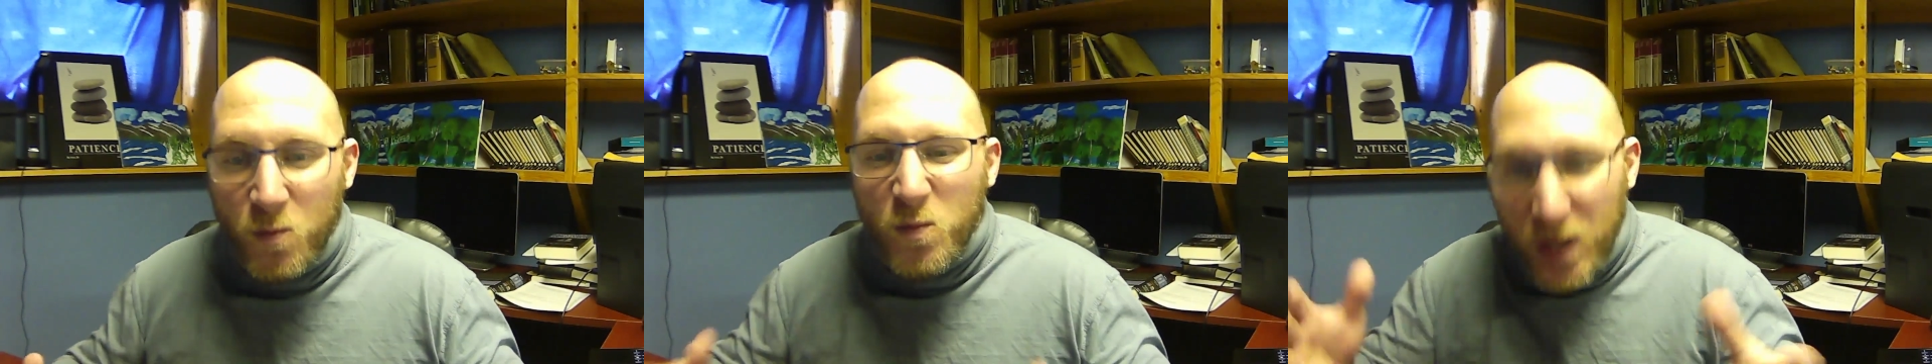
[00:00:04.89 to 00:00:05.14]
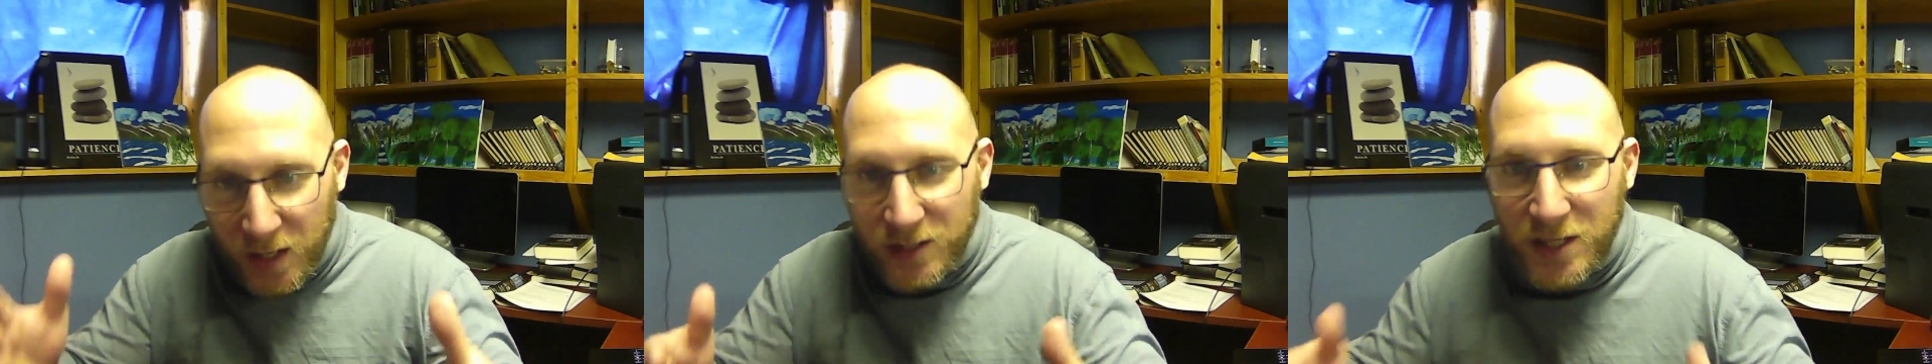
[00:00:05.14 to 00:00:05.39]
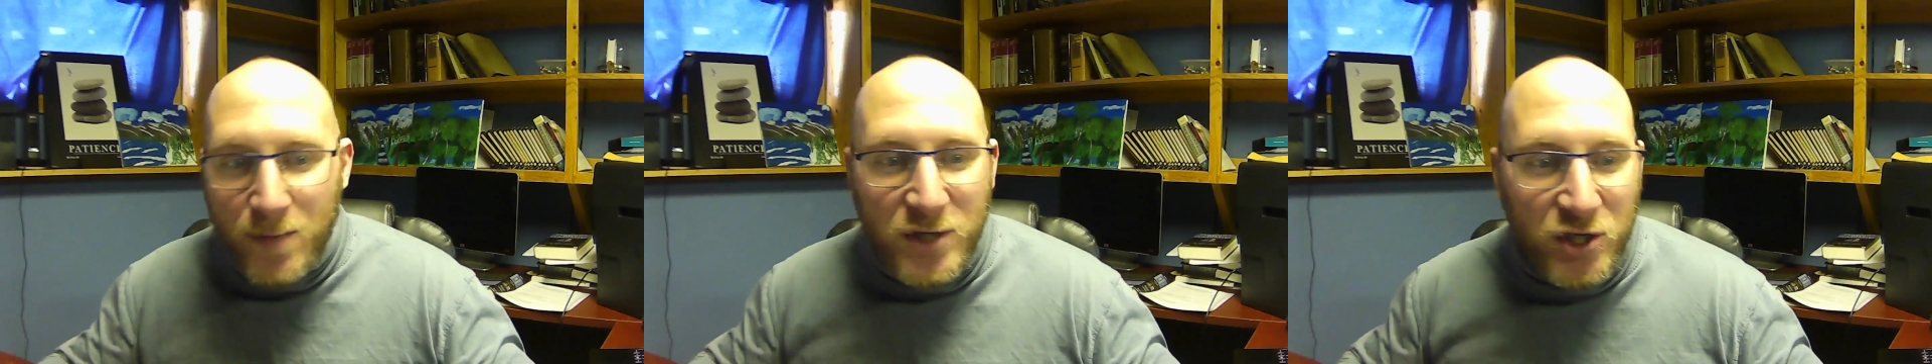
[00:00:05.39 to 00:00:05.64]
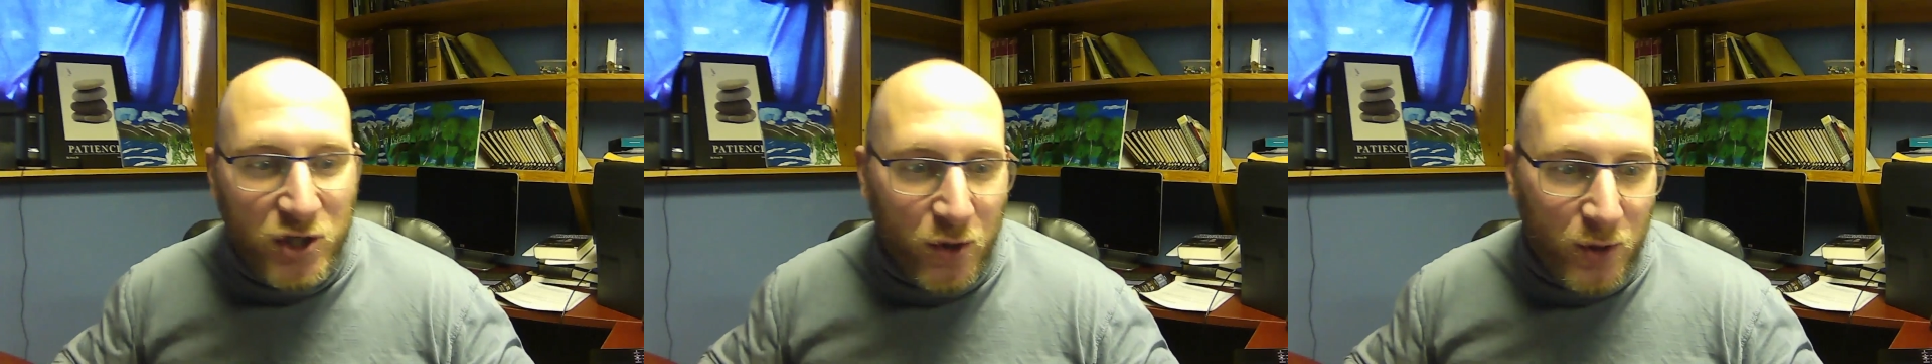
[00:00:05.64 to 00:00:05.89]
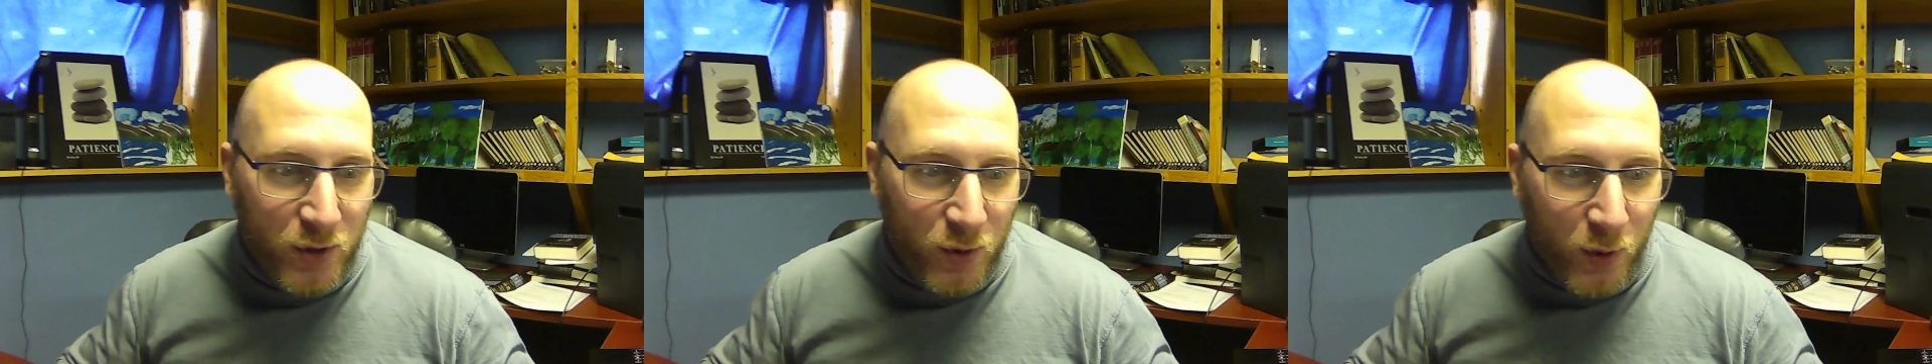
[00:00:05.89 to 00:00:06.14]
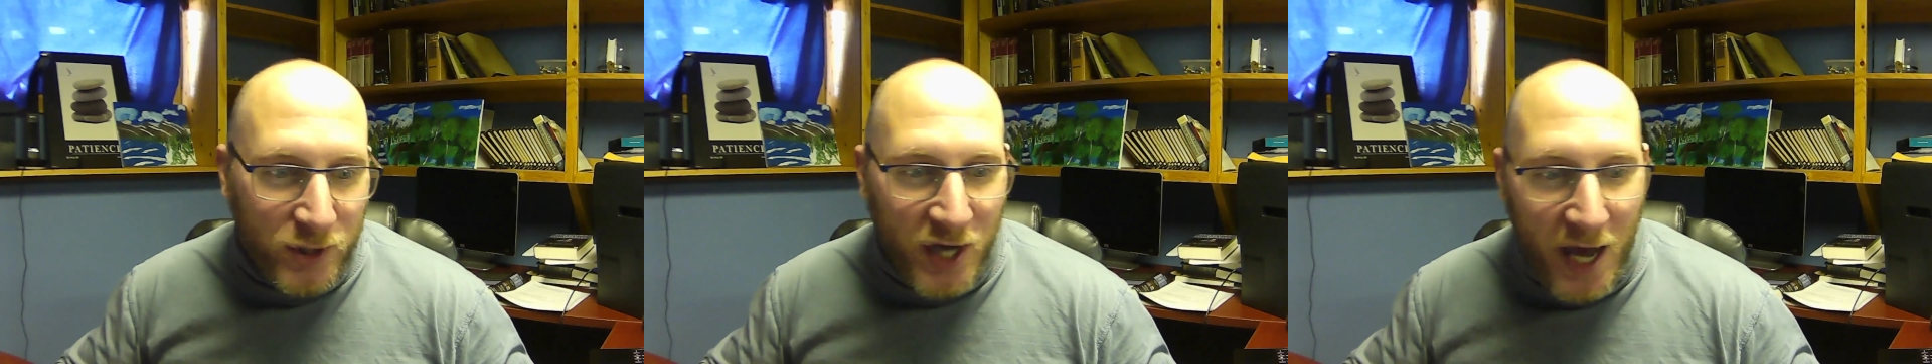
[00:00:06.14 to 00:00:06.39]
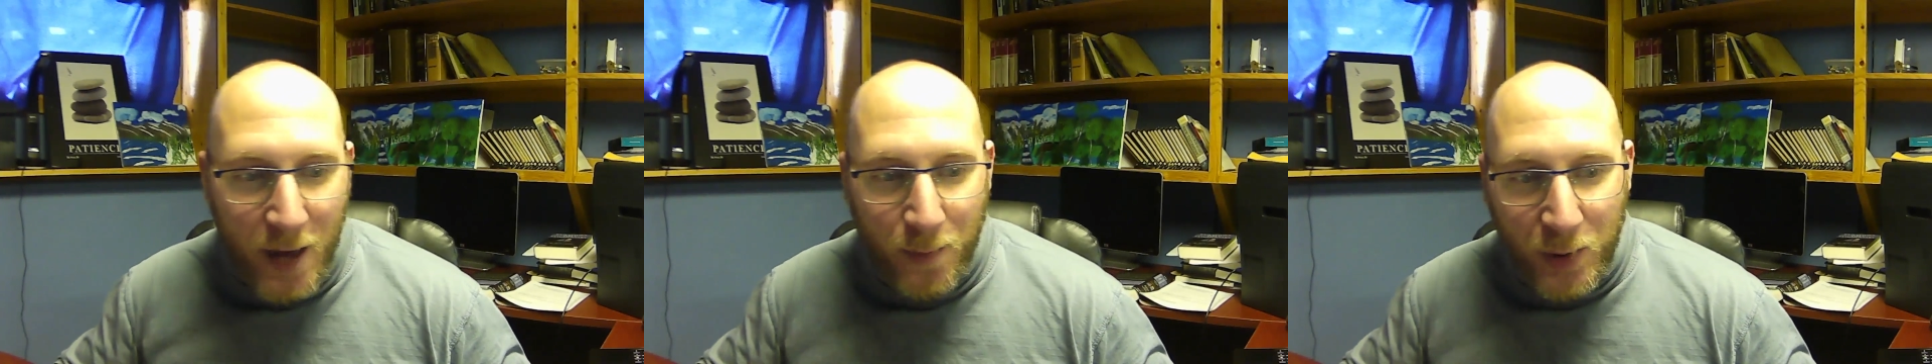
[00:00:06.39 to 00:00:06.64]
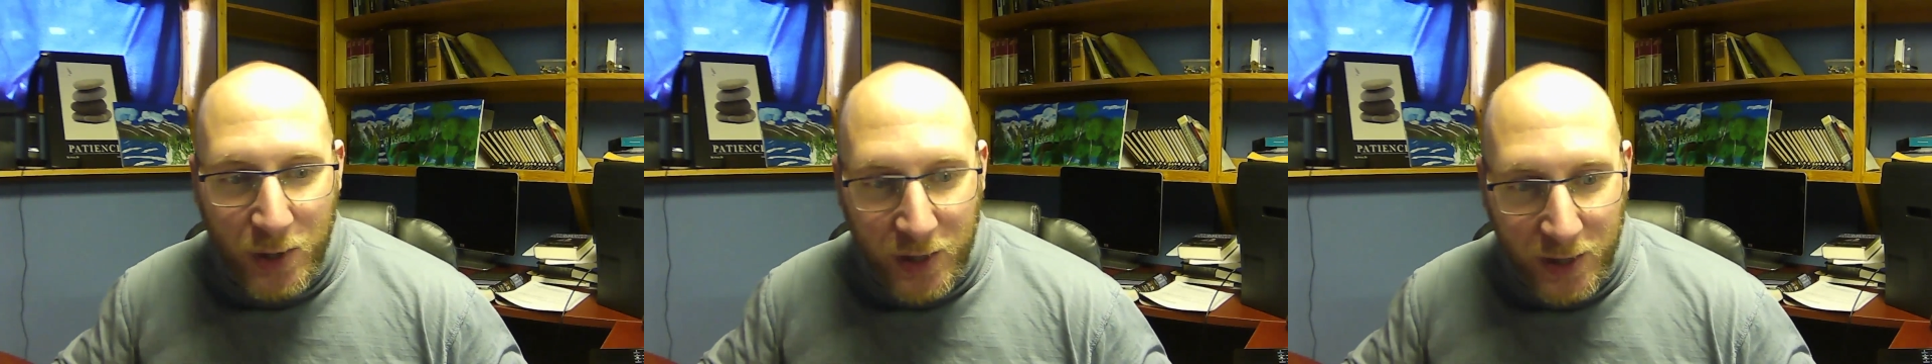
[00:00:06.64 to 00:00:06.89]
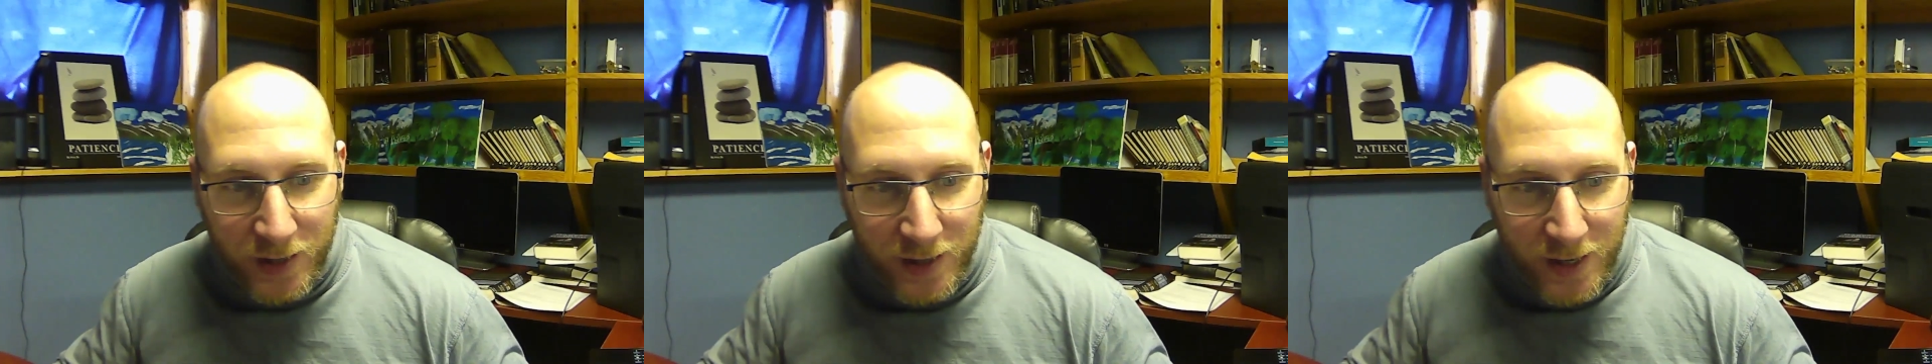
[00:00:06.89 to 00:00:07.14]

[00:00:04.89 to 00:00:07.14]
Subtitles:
Well, let me show you what's happening.